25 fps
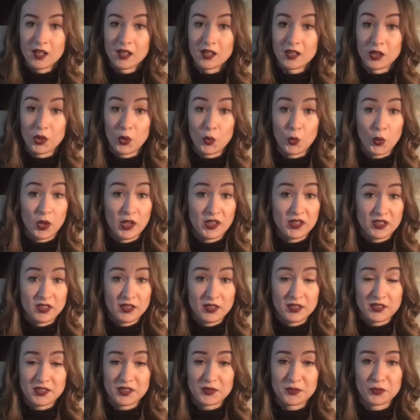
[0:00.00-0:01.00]
No wonder
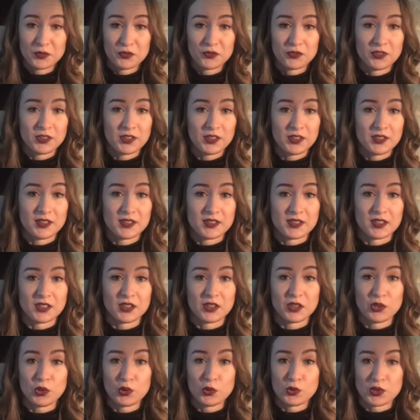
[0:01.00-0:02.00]
this movie is a
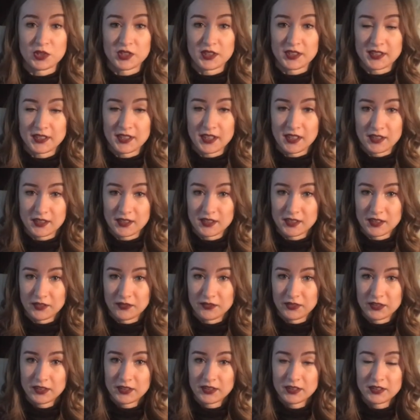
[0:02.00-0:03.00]
huge success in
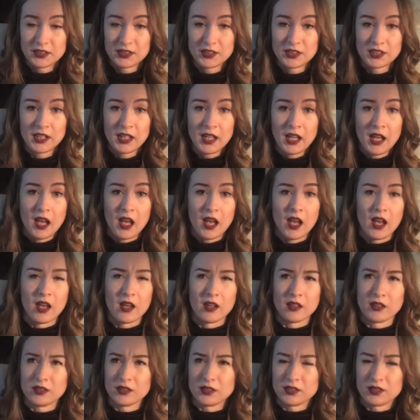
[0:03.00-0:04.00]
Finland,
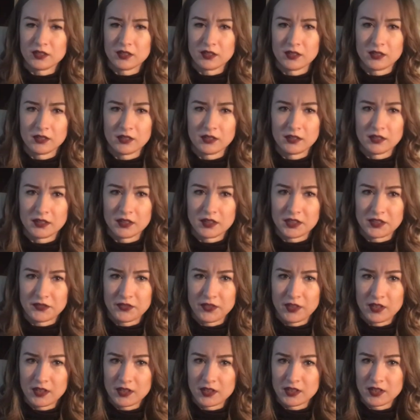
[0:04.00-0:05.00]
and uh, as
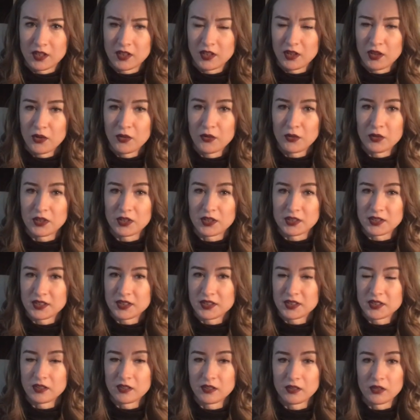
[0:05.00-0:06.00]
far as I know it is
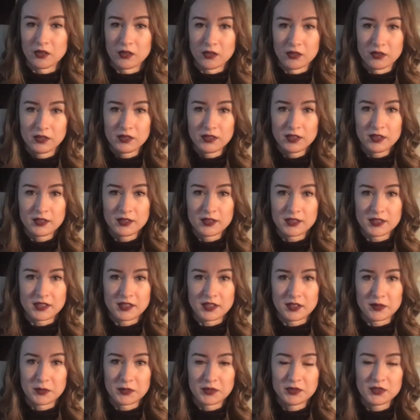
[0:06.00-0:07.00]
still on in
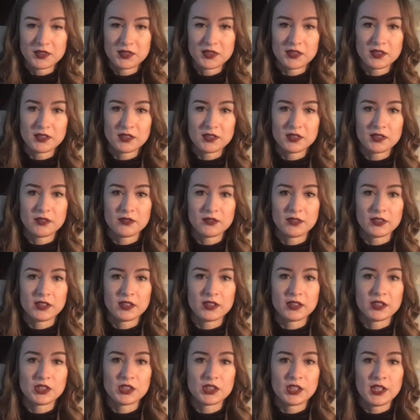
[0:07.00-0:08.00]
cinemas in
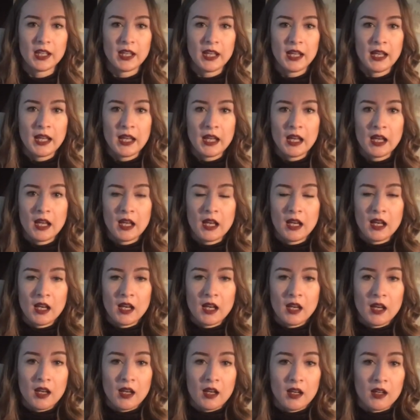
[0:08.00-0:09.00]
Finland,
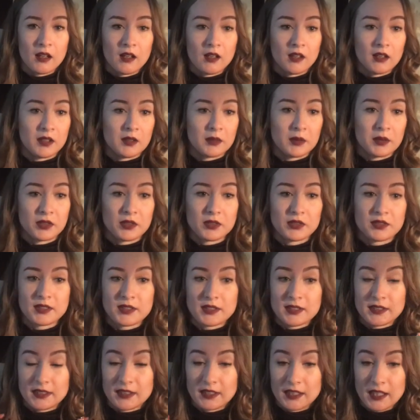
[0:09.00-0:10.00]
uh,
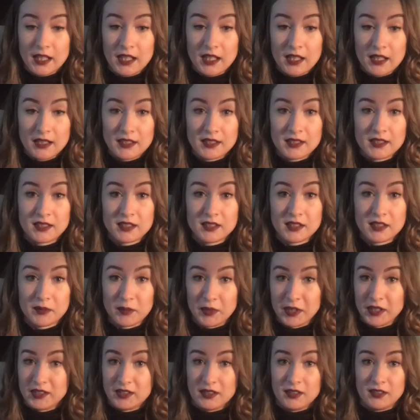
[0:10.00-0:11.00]
because that's
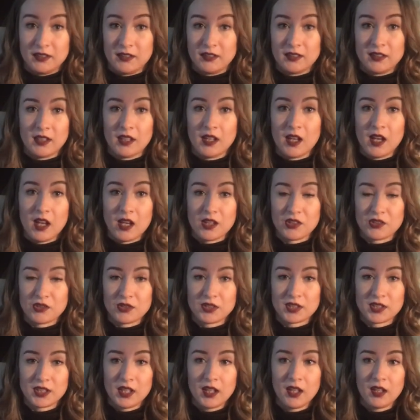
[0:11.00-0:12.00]
amazing. I should
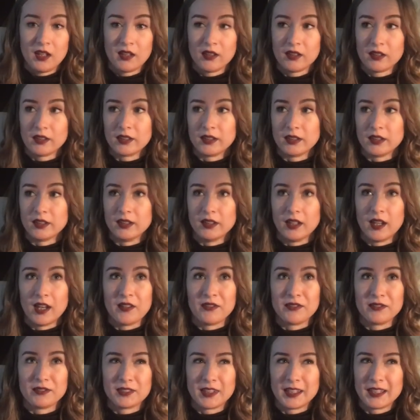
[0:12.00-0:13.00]
say uh,
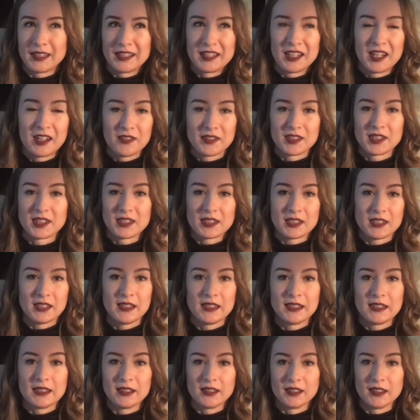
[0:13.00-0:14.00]
I had never
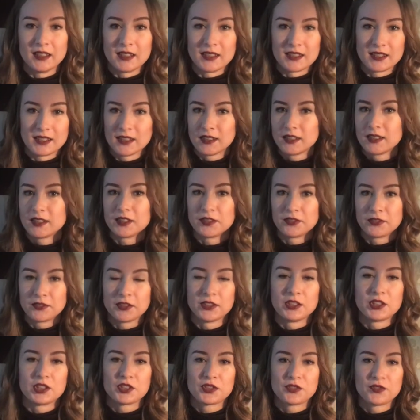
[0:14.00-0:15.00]
seen a single
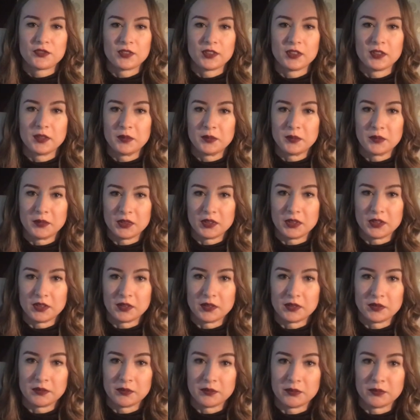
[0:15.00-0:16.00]
Finnish film
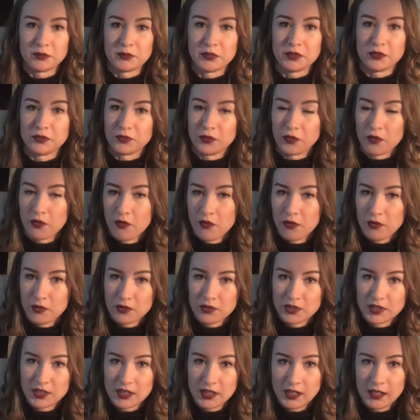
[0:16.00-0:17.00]
uh, before
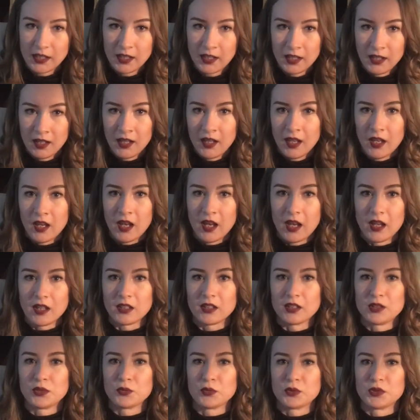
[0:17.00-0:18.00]
Thursday, and
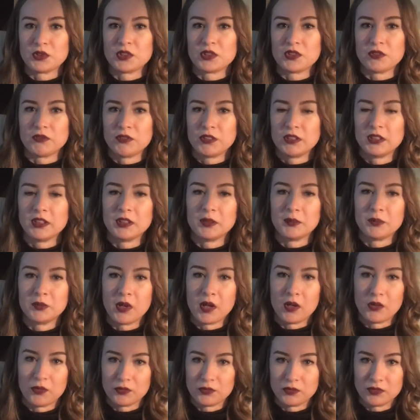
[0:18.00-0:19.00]
it was a really
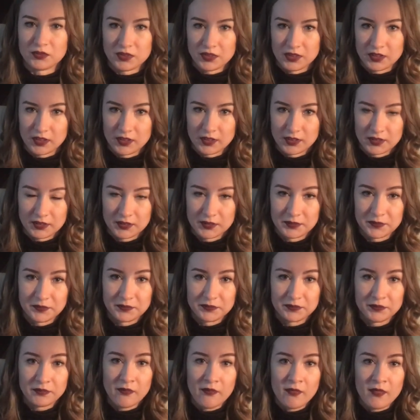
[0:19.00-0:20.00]
powerful start.
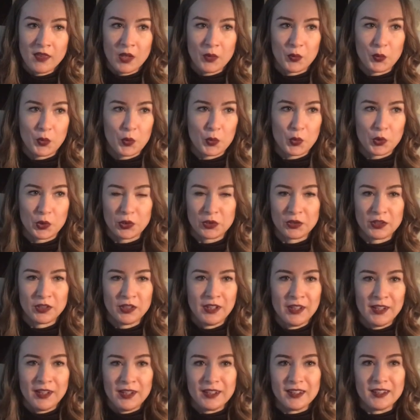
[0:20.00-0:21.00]
We were
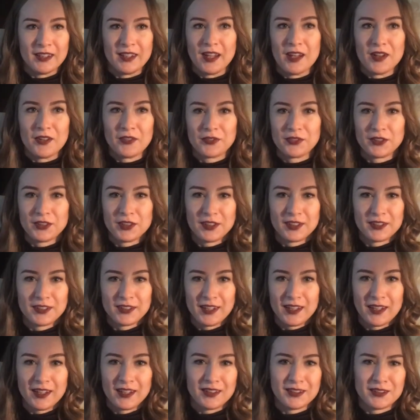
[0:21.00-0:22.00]
laughing
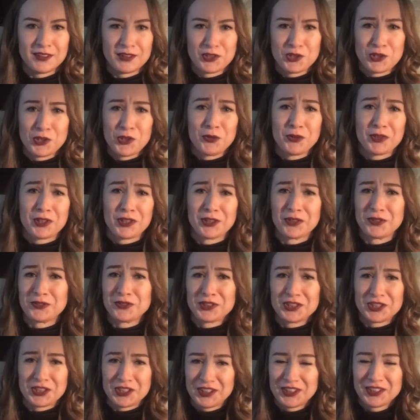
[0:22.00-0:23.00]
and choking
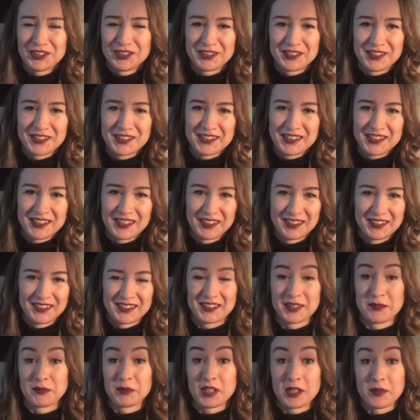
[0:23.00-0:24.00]
on tears,
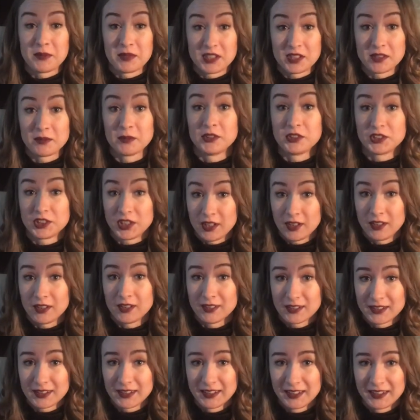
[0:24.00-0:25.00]
sometimes
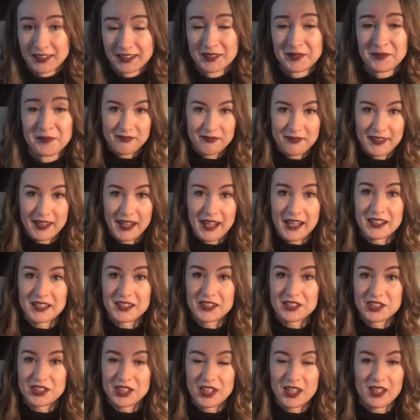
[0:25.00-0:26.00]
simultaneously. And
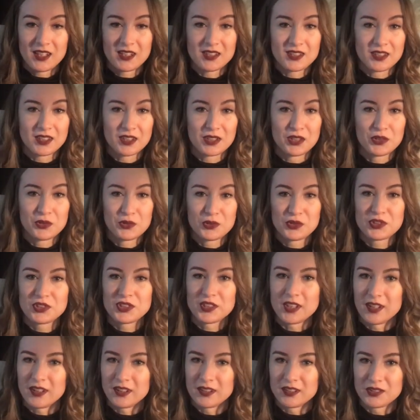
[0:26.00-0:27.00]
it takes a huge
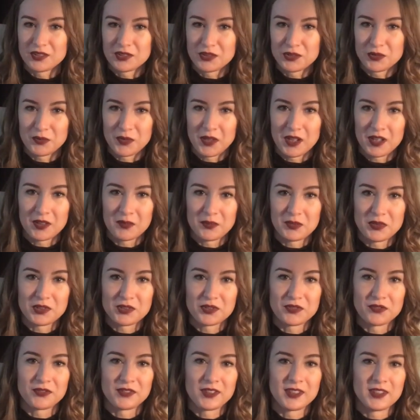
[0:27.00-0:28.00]
talent to make a
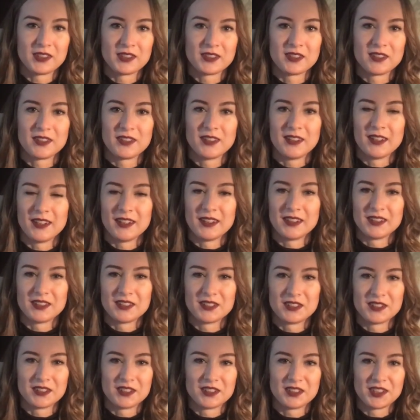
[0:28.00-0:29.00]
piece of art that
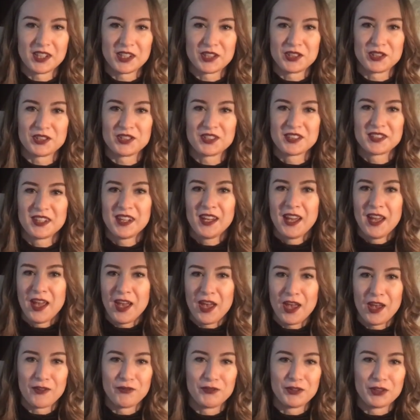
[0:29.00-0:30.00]
touches
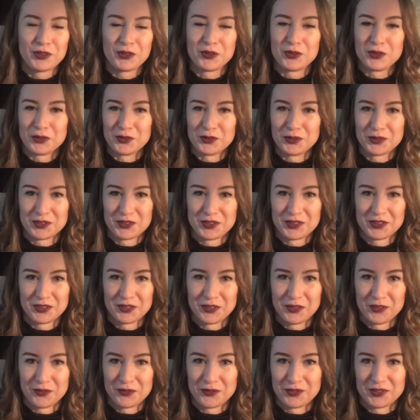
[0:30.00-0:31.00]
every chord
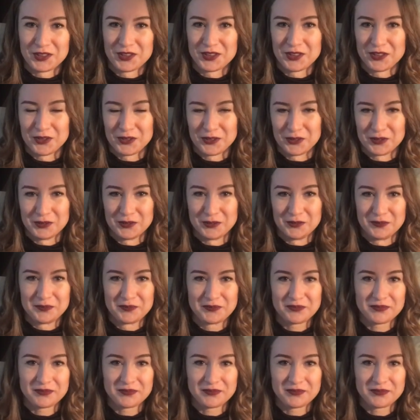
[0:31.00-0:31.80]
of the soul.